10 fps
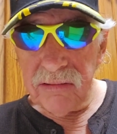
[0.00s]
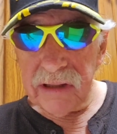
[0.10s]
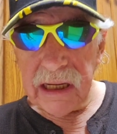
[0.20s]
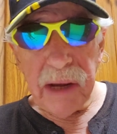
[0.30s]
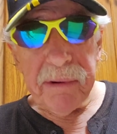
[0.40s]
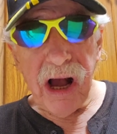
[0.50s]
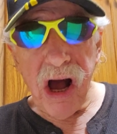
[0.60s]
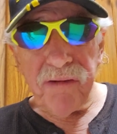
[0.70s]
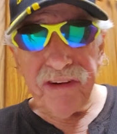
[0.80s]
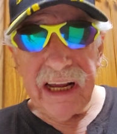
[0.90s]
and a cup of
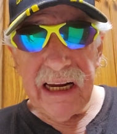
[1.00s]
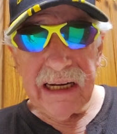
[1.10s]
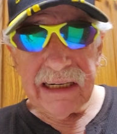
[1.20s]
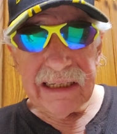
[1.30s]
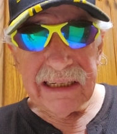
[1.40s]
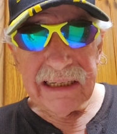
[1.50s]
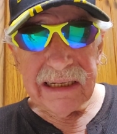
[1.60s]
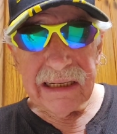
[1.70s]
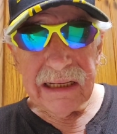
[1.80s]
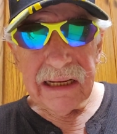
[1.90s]
coffee,
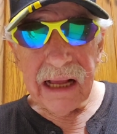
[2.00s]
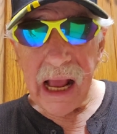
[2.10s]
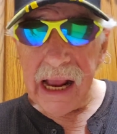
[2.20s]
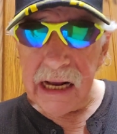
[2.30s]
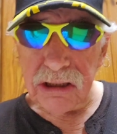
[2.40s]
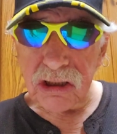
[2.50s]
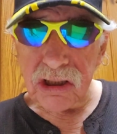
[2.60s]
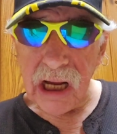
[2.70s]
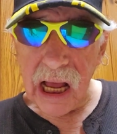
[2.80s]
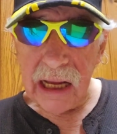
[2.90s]
I
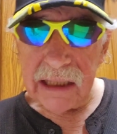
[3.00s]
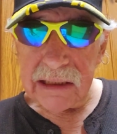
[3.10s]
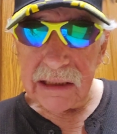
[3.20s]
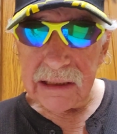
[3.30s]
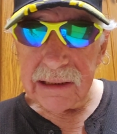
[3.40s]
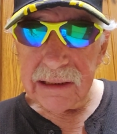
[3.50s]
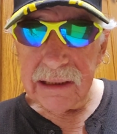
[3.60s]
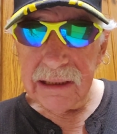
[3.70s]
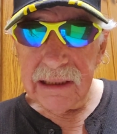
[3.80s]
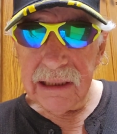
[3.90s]
exercise.
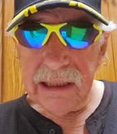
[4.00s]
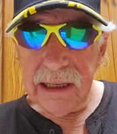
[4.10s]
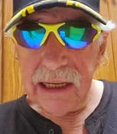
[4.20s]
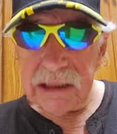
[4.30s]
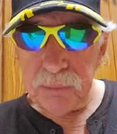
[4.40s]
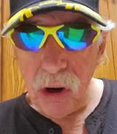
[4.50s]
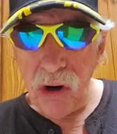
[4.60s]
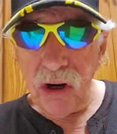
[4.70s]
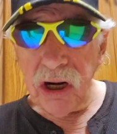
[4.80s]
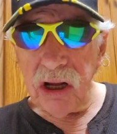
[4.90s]
It's
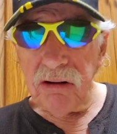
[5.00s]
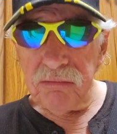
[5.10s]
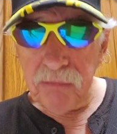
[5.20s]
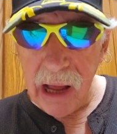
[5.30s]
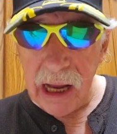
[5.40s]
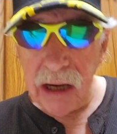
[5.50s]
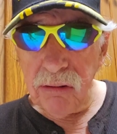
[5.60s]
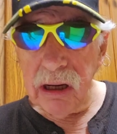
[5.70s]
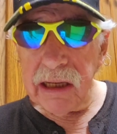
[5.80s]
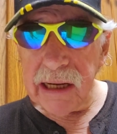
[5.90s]
part of
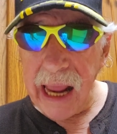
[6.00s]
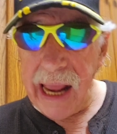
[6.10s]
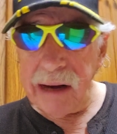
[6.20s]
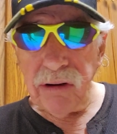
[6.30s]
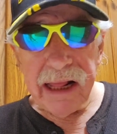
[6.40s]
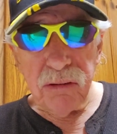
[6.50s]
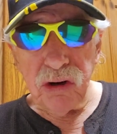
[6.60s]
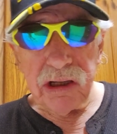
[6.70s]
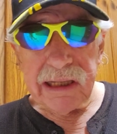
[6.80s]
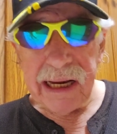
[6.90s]
my daily
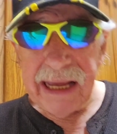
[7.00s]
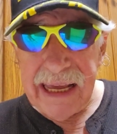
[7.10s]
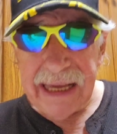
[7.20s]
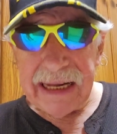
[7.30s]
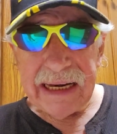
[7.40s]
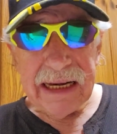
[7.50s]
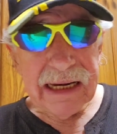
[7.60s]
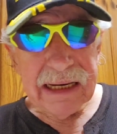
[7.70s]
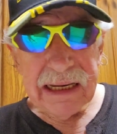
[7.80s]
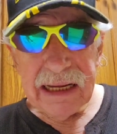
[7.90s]
routine.
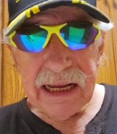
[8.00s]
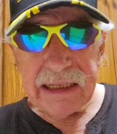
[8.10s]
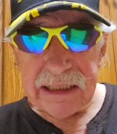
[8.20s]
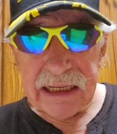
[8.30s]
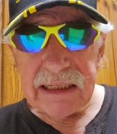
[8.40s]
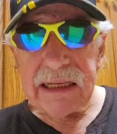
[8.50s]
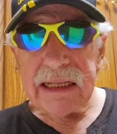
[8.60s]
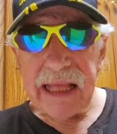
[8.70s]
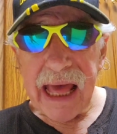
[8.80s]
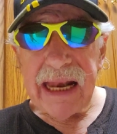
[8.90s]
It's just
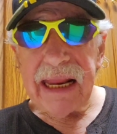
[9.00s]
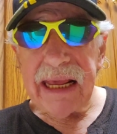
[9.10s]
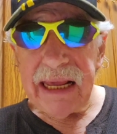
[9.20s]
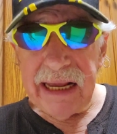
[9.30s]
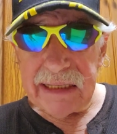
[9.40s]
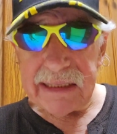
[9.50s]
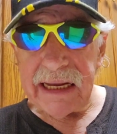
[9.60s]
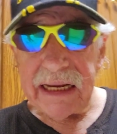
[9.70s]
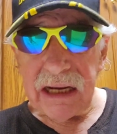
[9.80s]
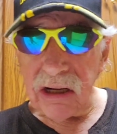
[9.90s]
that
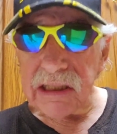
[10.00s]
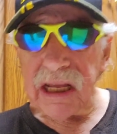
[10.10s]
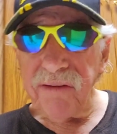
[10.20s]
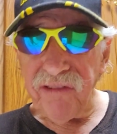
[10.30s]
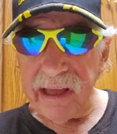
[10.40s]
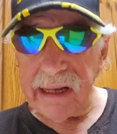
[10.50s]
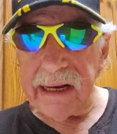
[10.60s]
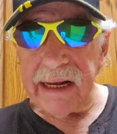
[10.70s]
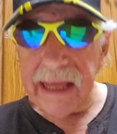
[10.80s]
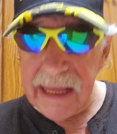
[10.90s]
easy because I fit
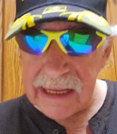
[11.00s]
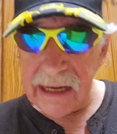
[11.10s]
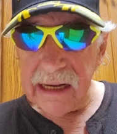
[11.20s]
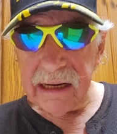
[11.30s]
it in.